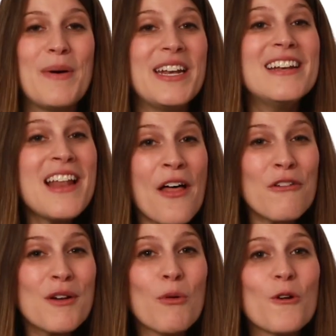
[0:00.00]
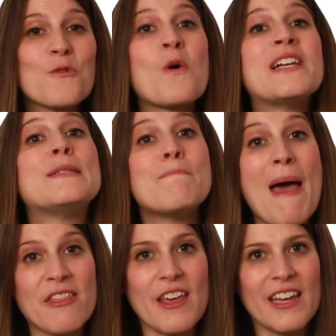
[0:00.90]
But another important one is
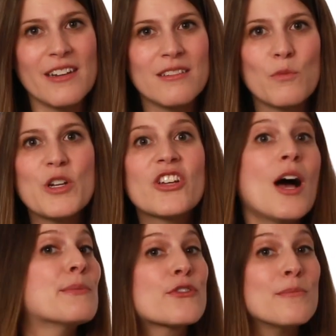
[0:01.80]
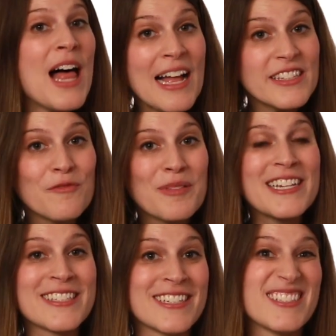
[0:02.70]
methane, which comes from lots of
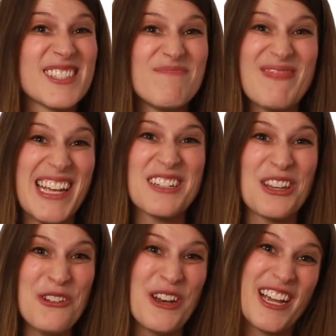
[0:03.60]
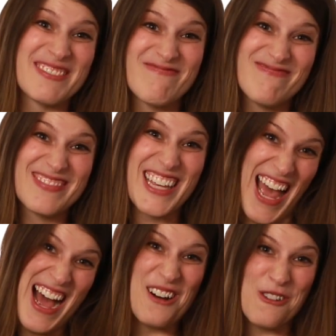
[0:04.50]
places, including
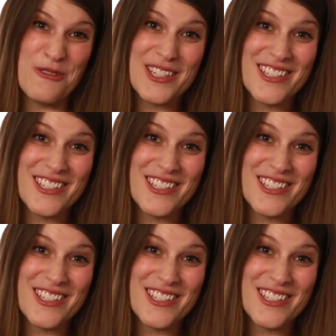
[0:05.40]
cows.